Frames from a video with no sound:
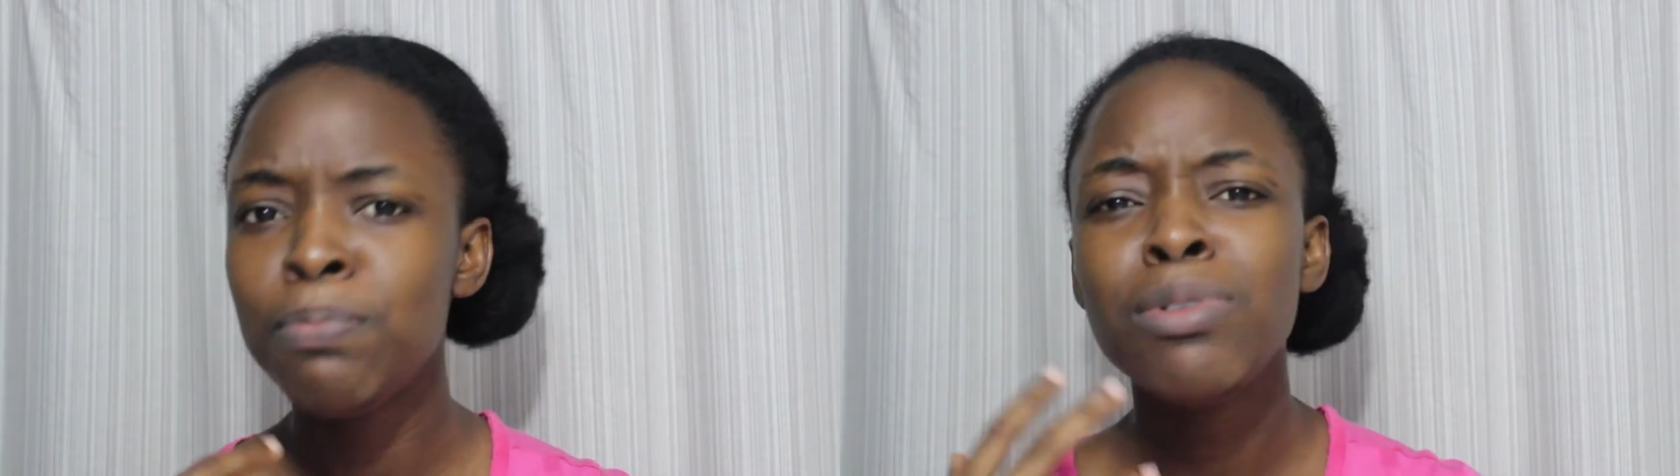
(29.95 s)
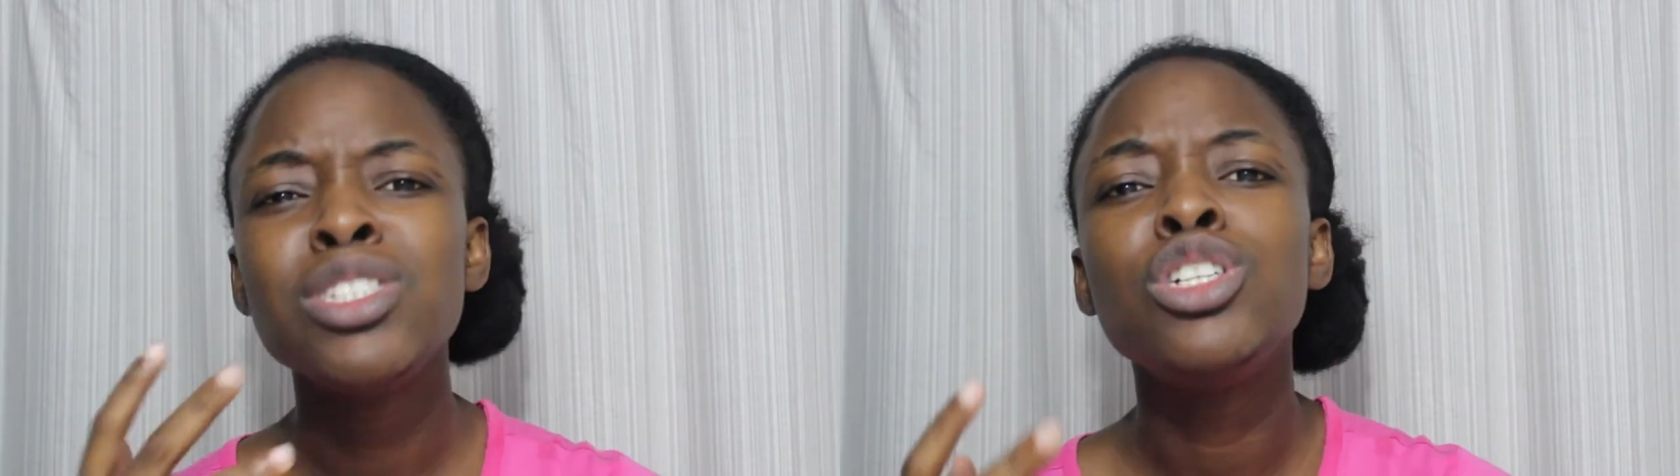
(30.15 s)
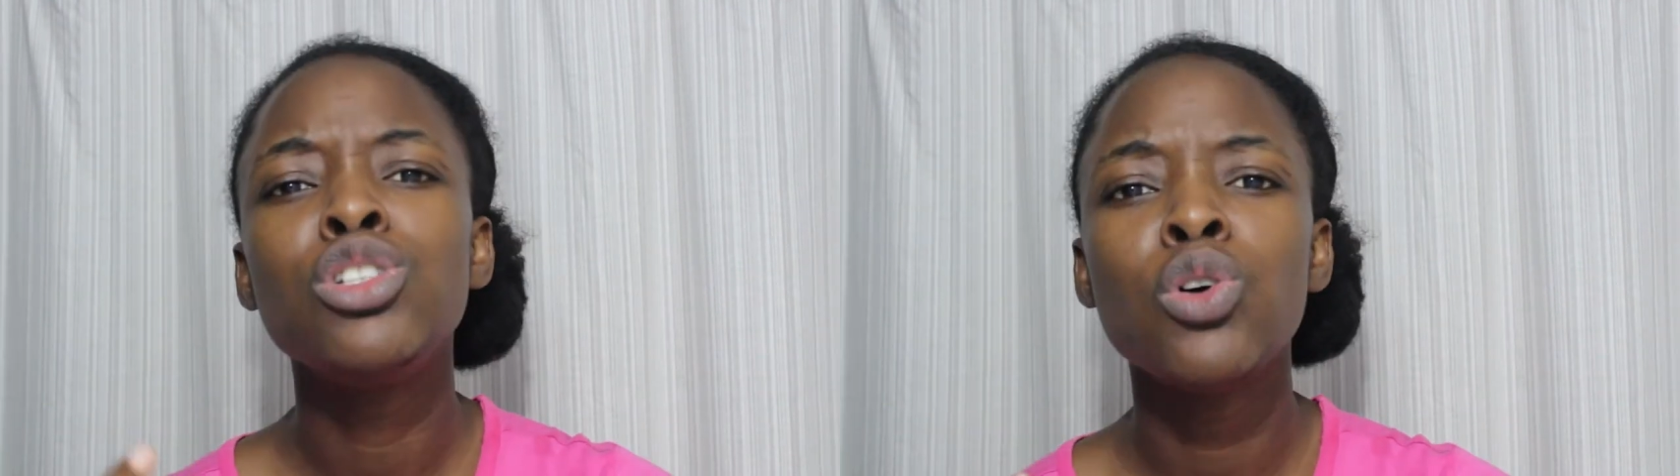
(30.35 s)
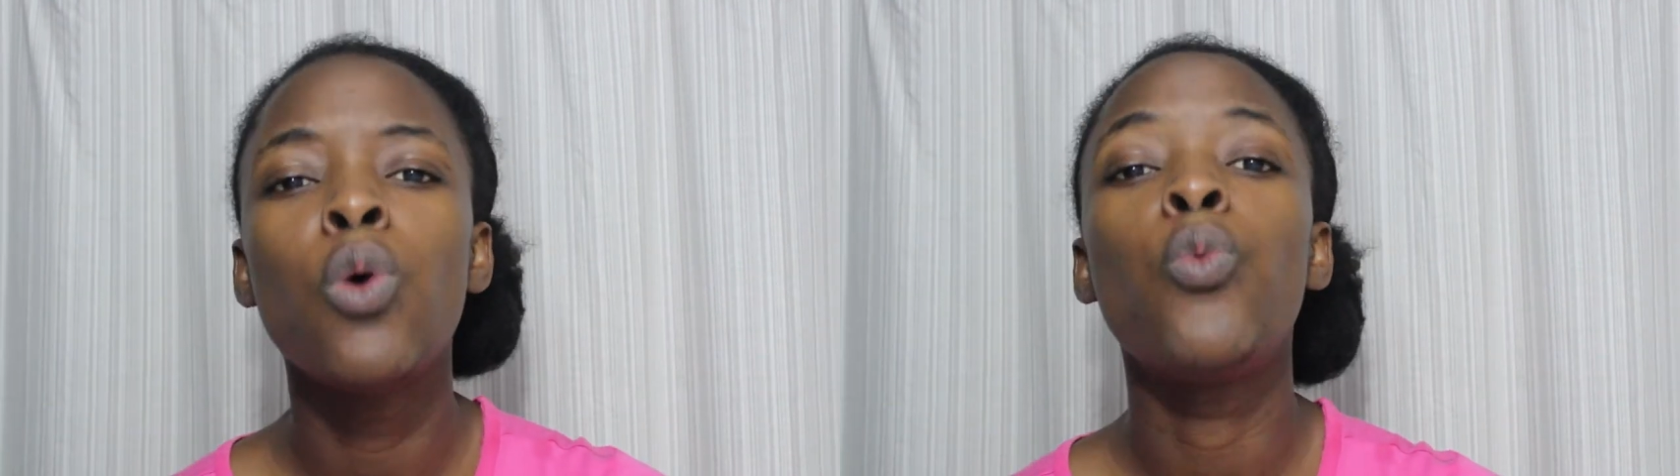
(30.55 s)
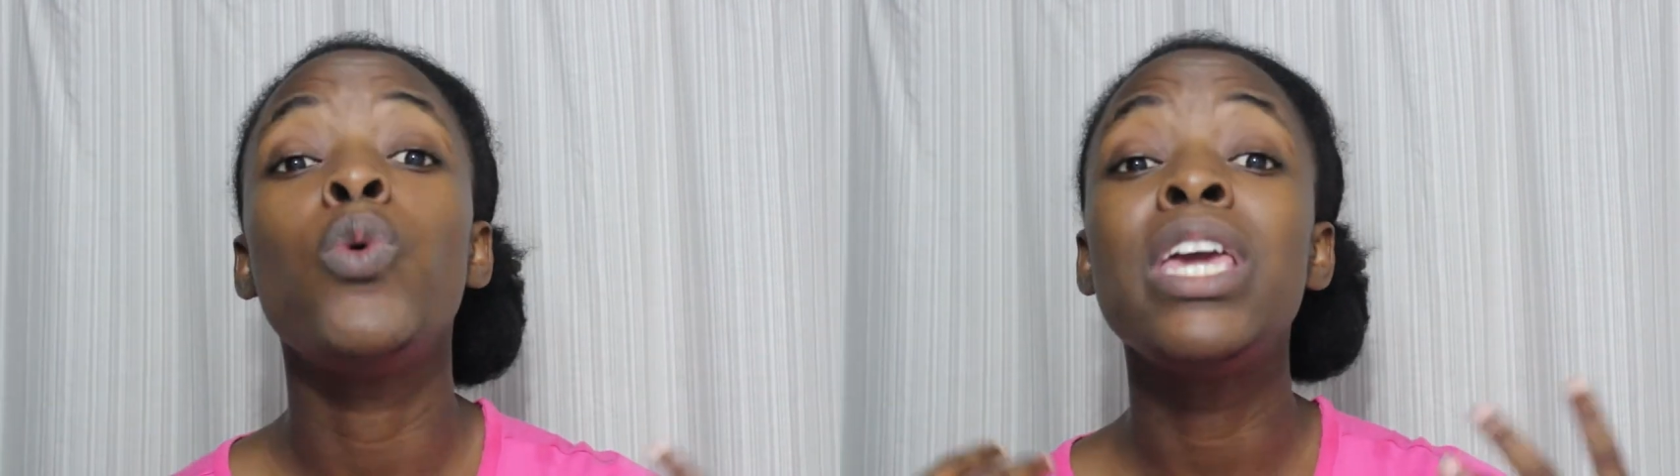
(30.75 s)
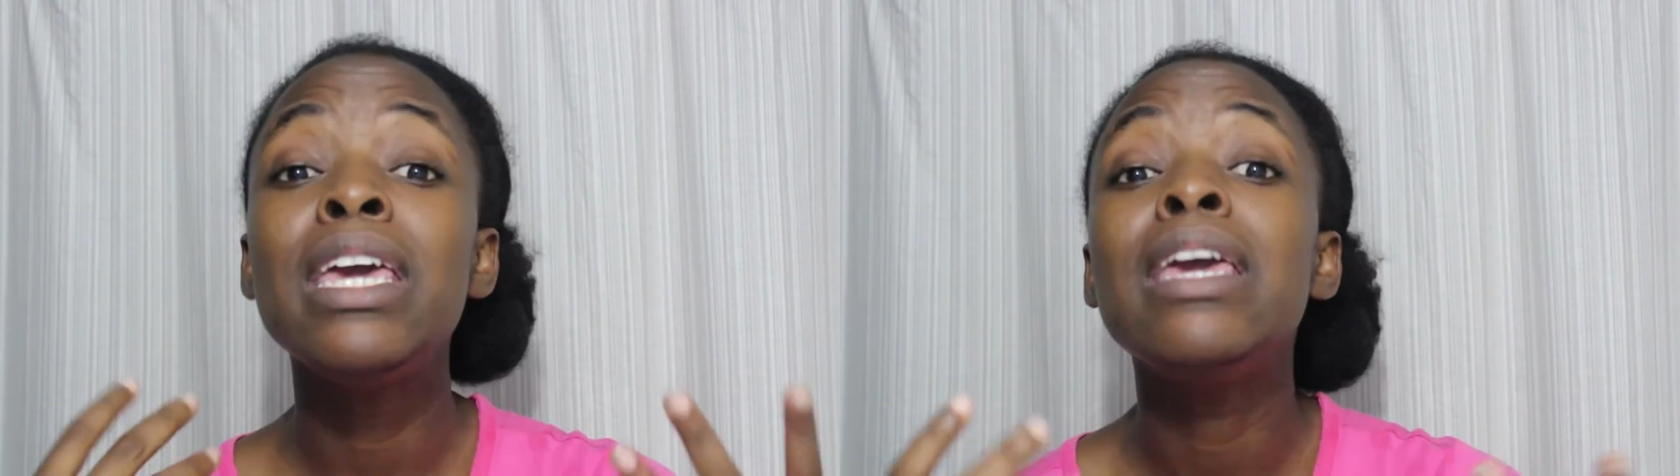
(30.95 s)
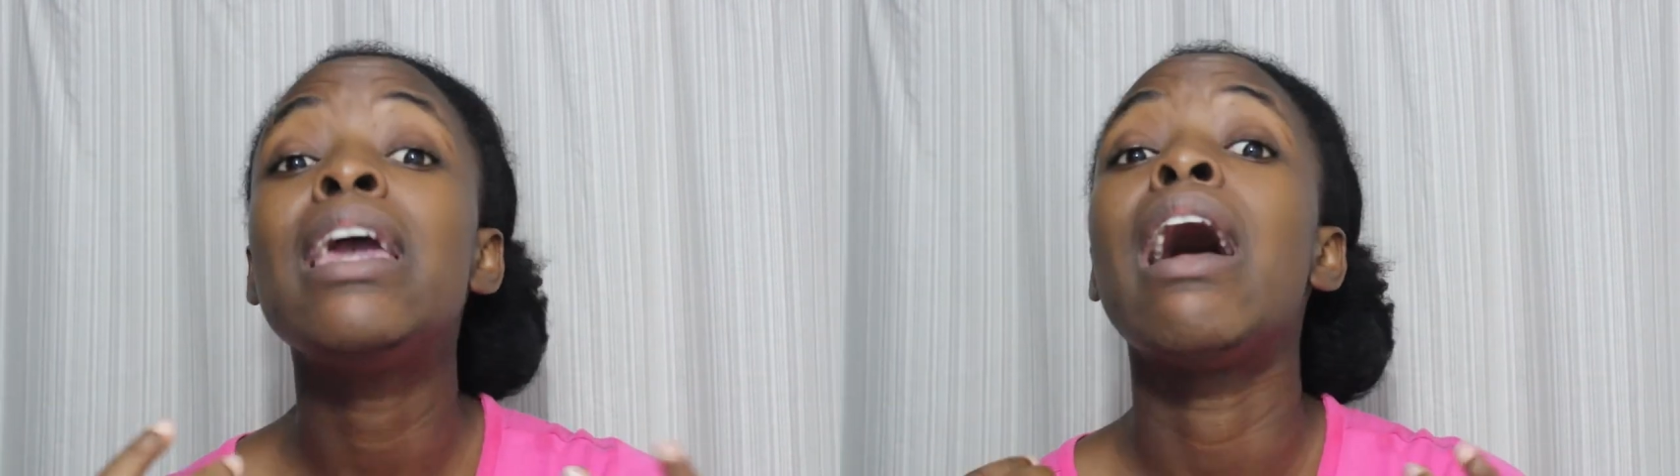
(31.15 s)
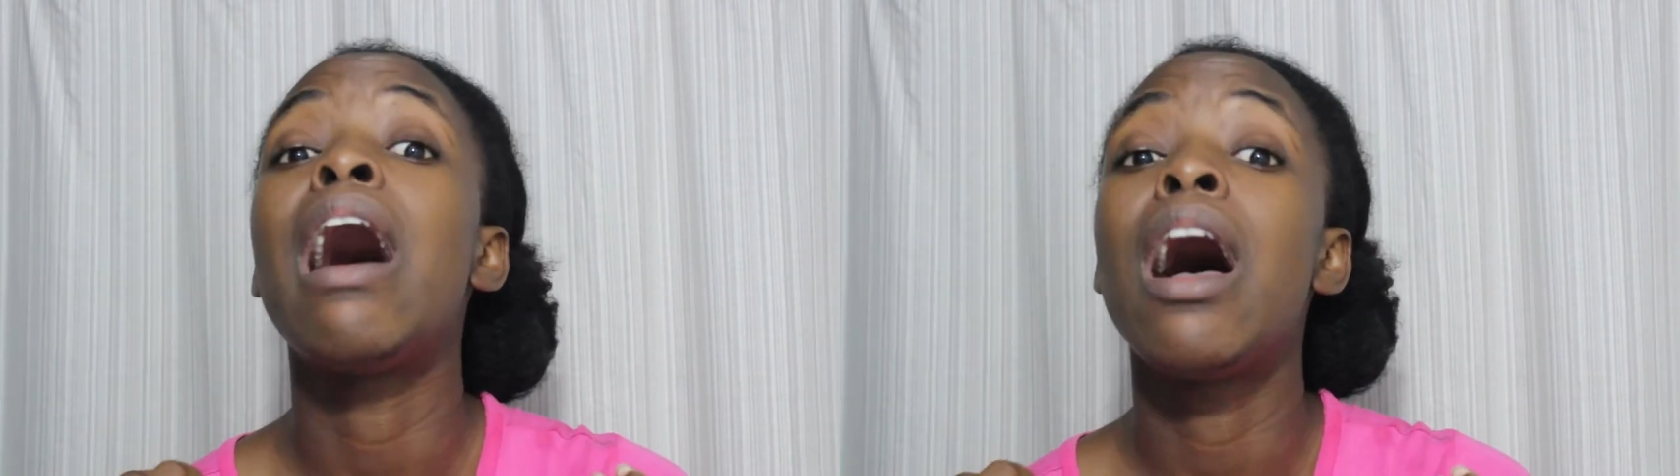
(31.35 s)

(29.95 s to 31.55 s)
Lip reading: But you know, we